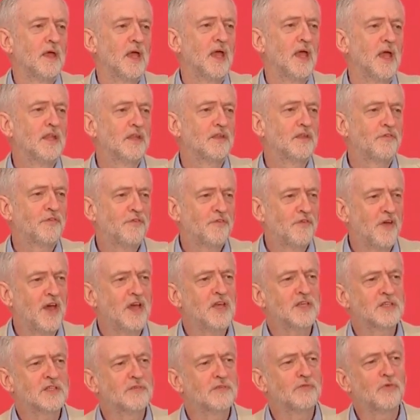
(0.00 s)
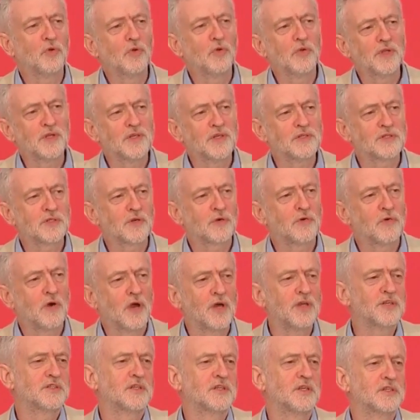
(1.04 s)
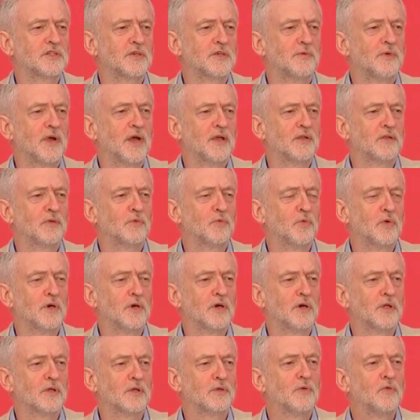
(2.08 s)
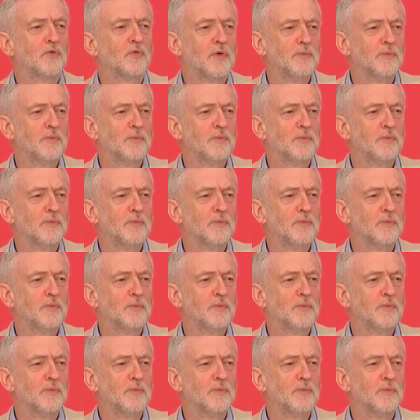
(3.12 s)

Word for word: In the face of all these crises around the world,